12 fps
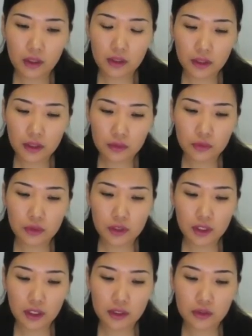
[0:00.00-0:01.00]
Then we
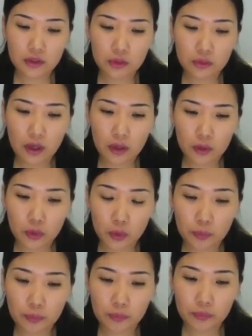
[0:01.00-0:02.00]
start the do while
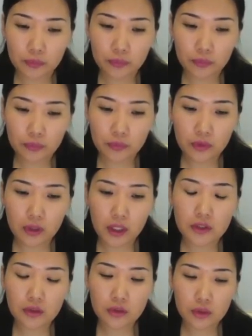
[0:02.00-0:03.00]
loop.
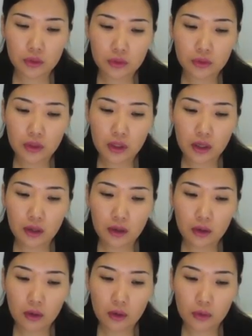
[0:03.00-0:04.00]
Write the do,
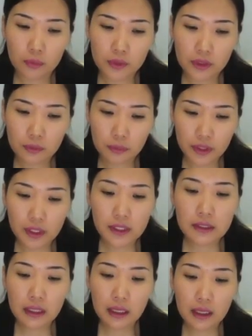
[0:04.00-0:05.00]
open the
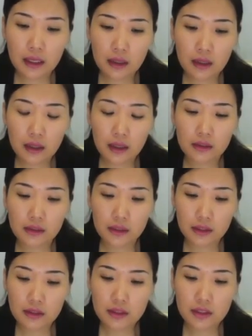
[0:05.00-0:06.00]
brace, and
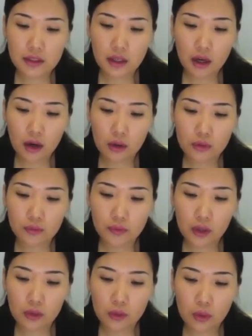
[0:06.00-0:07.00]
then see out
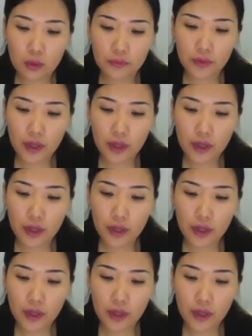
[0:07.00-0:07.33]
value of